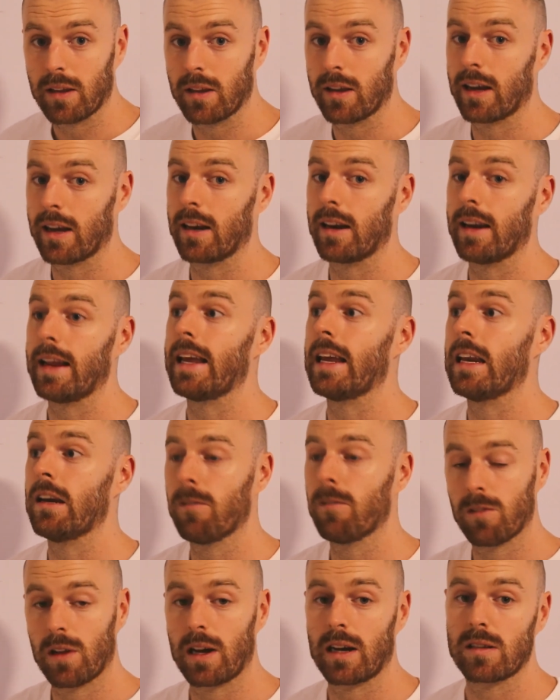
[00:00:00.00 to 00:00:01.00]
you get an
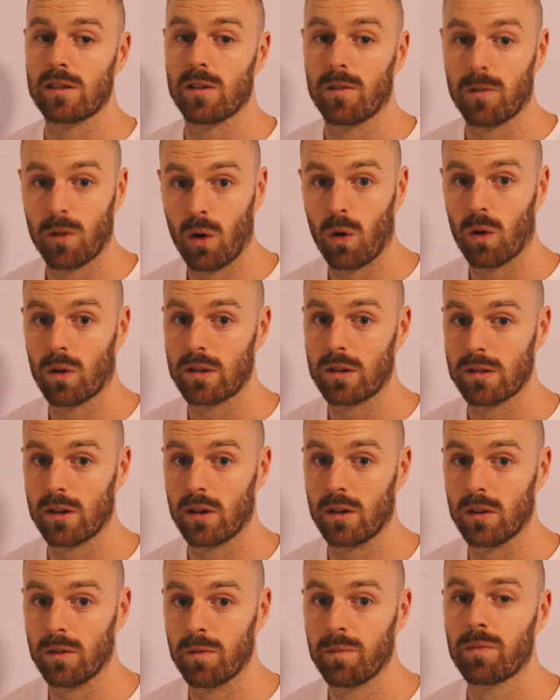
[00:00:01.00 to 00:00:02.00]
influx of
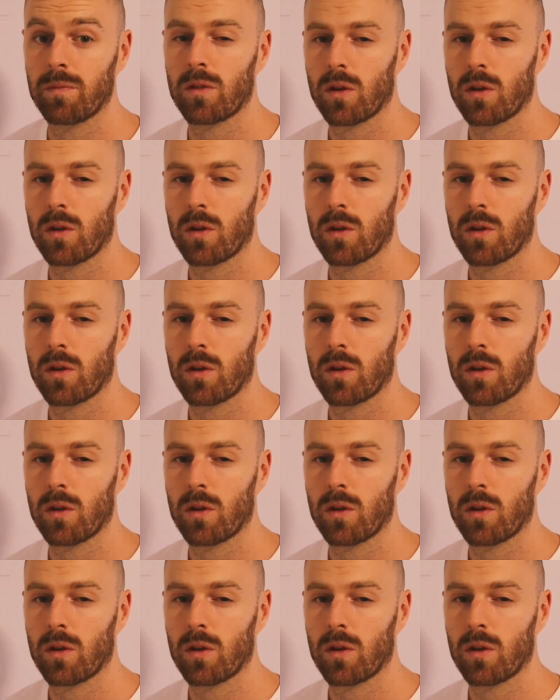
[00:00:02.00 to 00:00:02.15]
cortisol.